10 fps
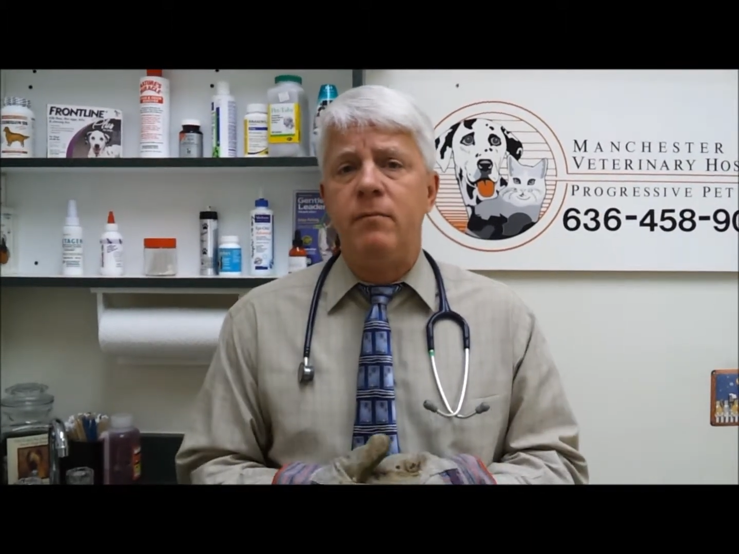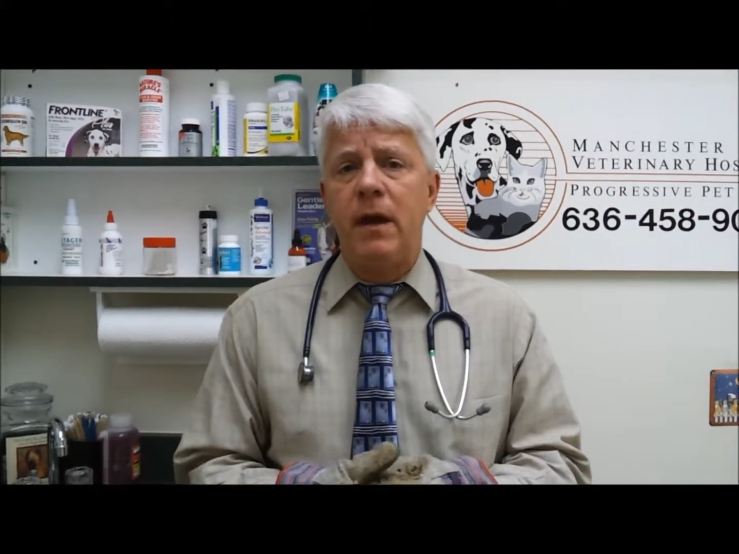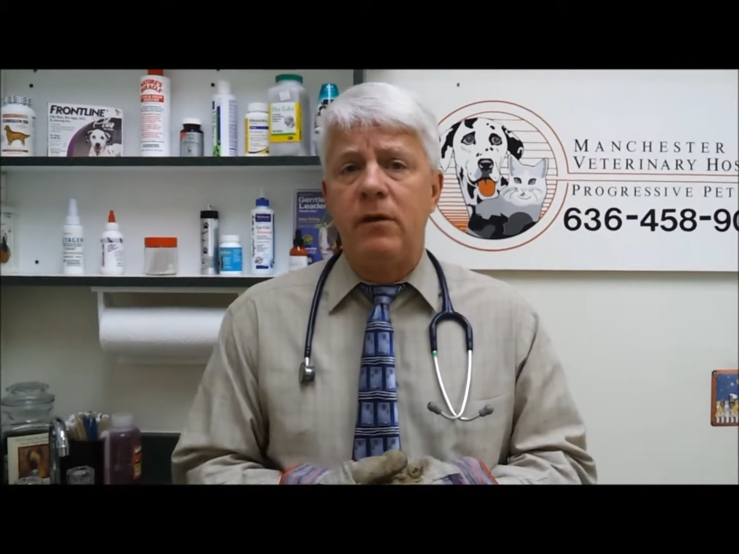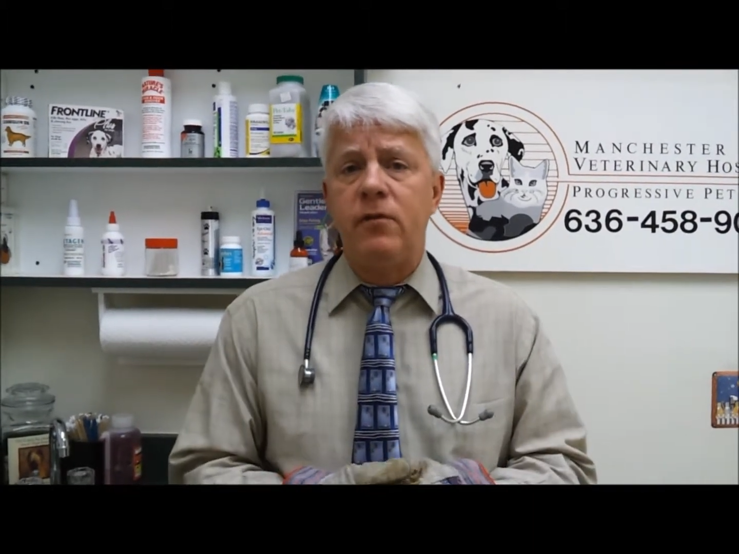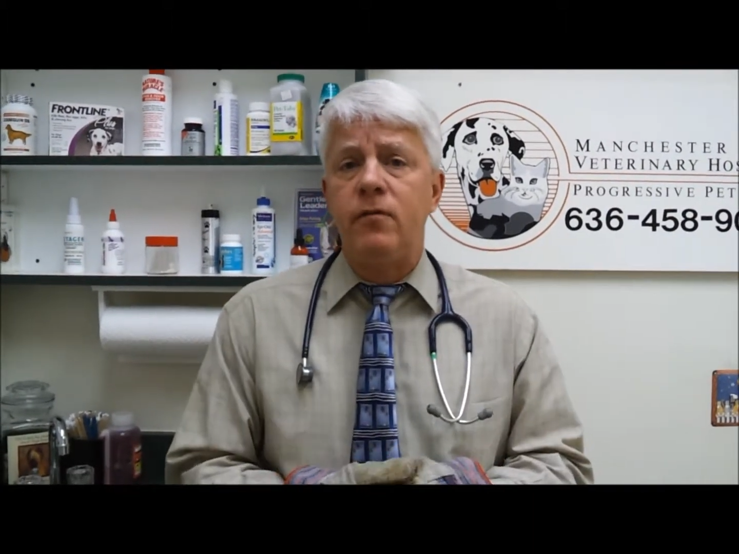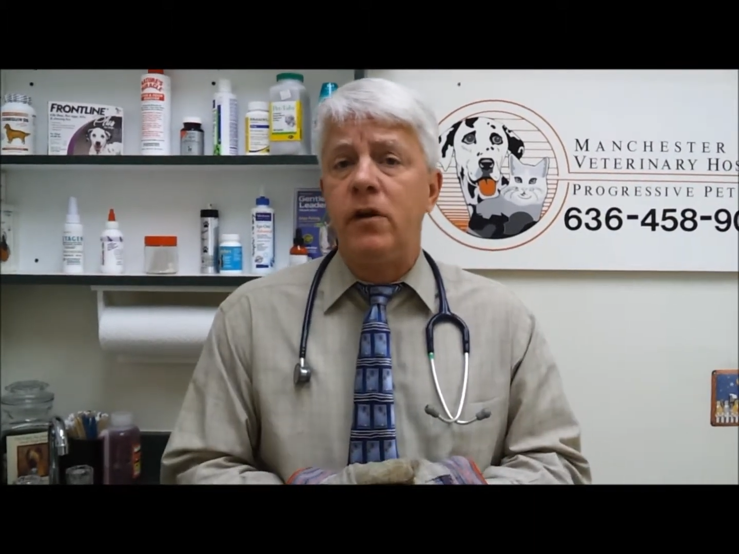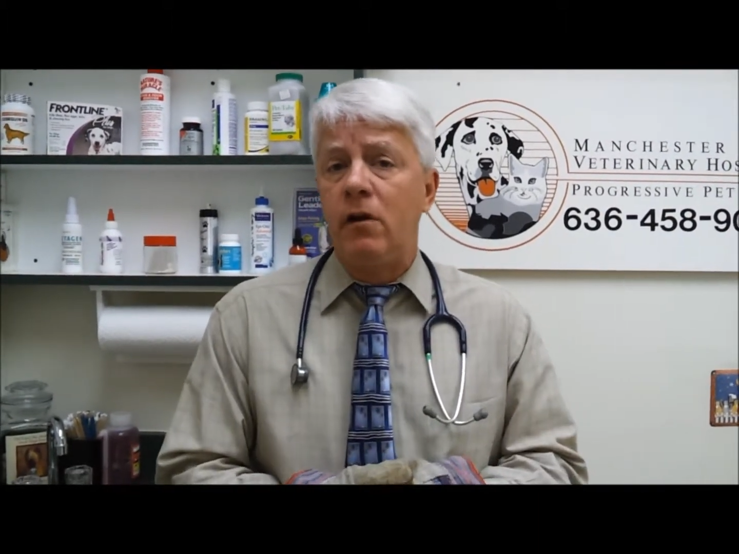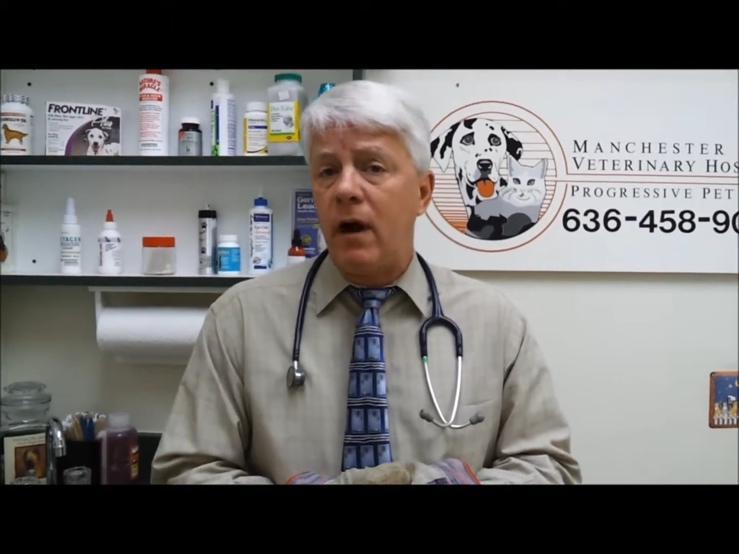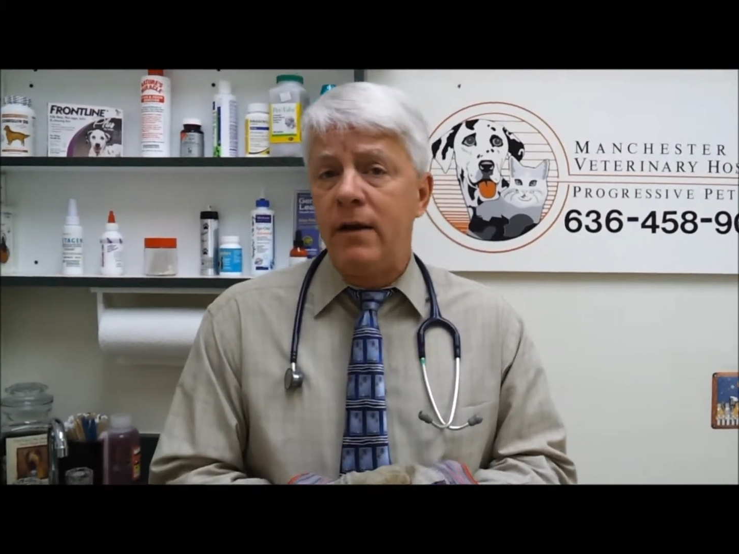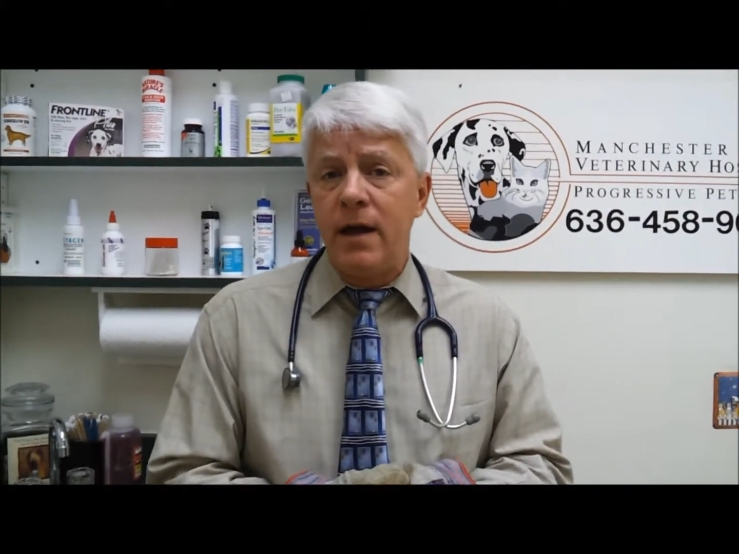and make sure that
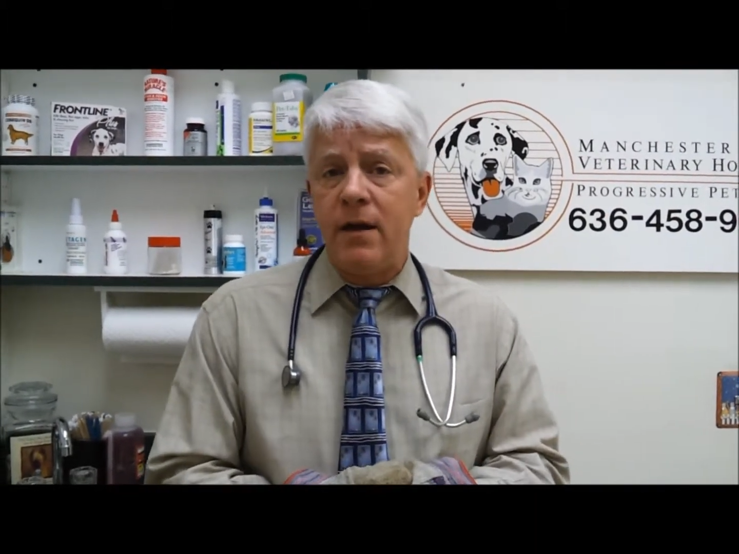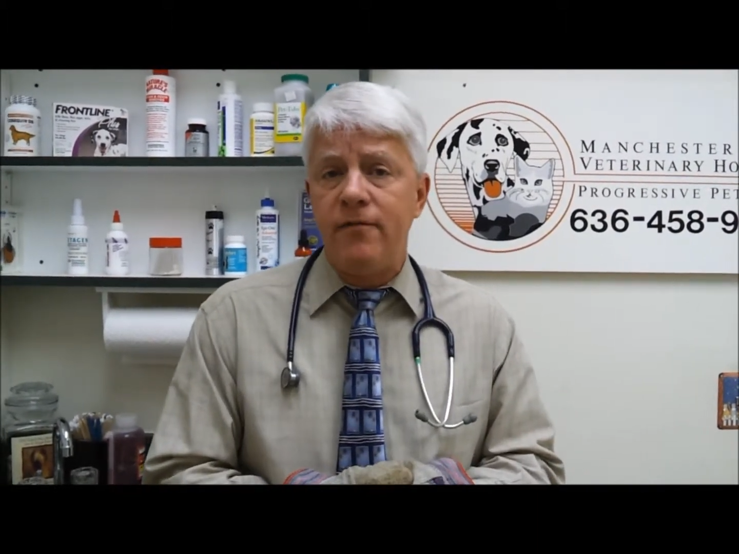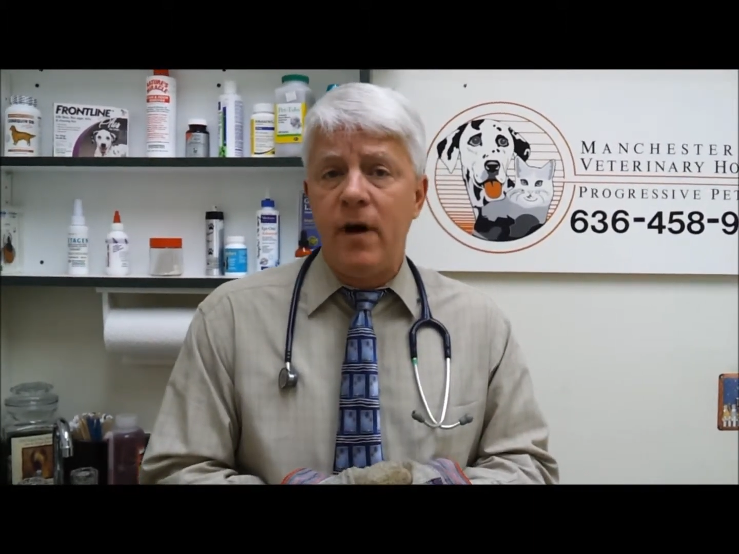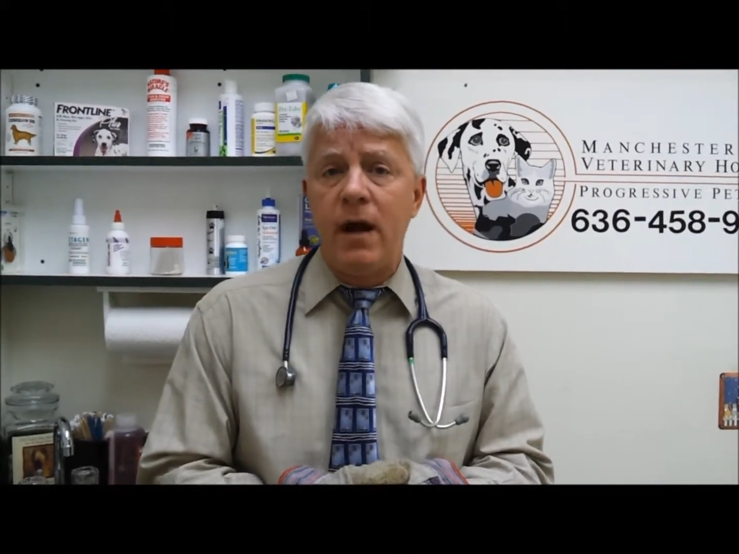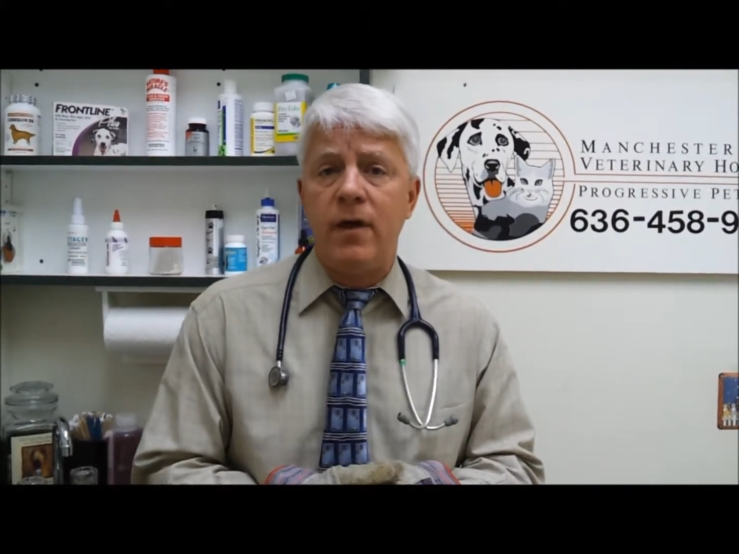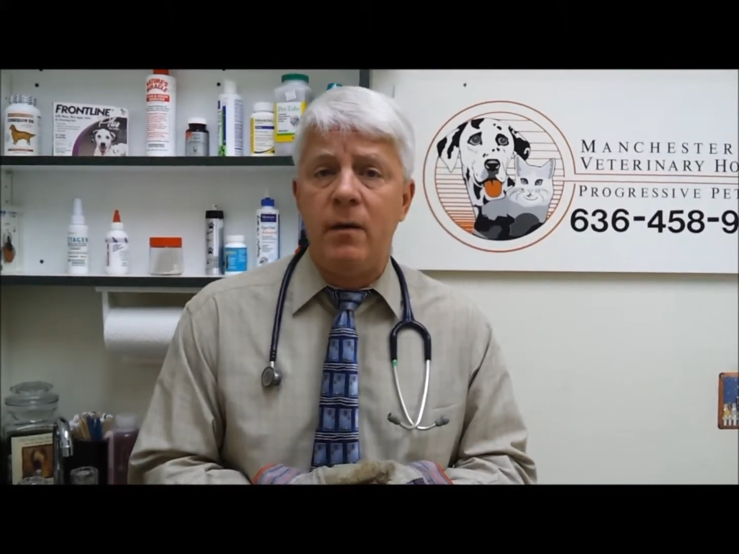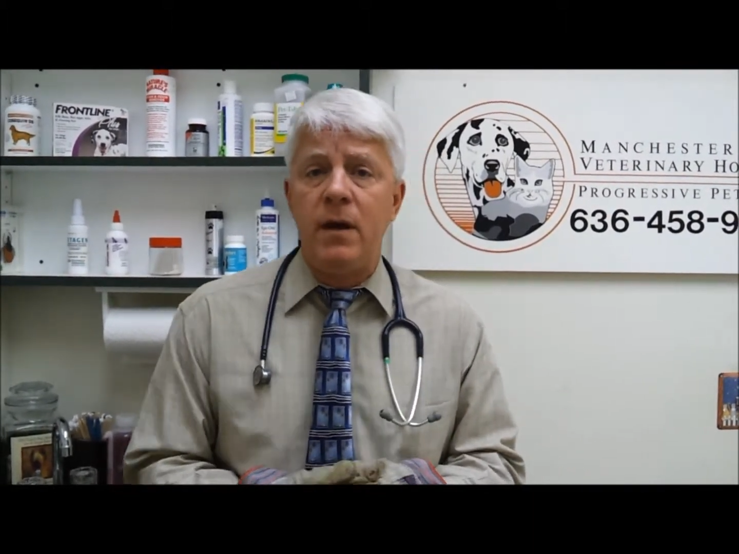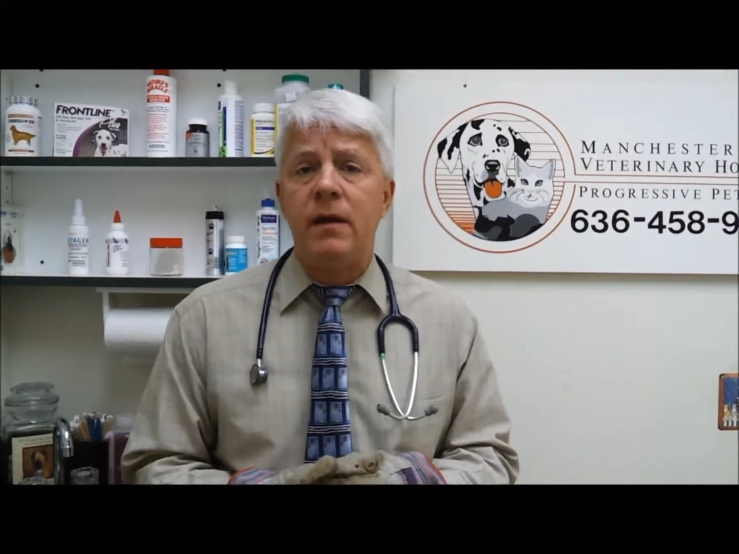you're identifying them